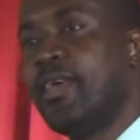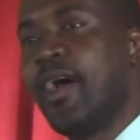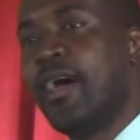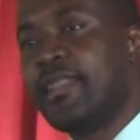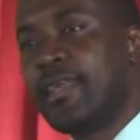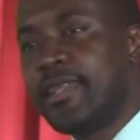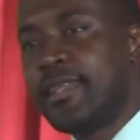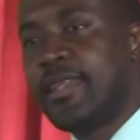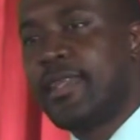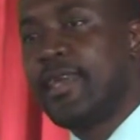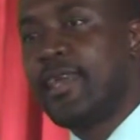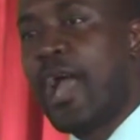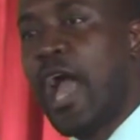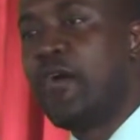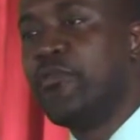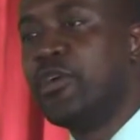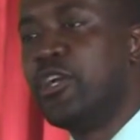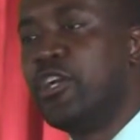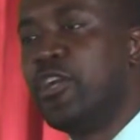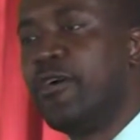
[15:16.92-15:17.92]
The other thing
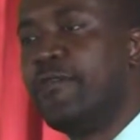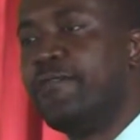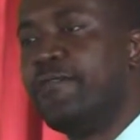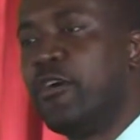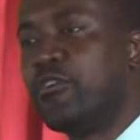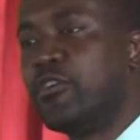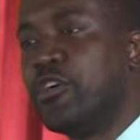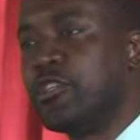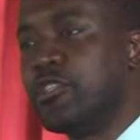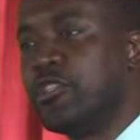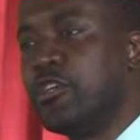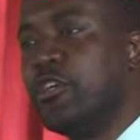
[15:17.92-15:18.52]
I would love for us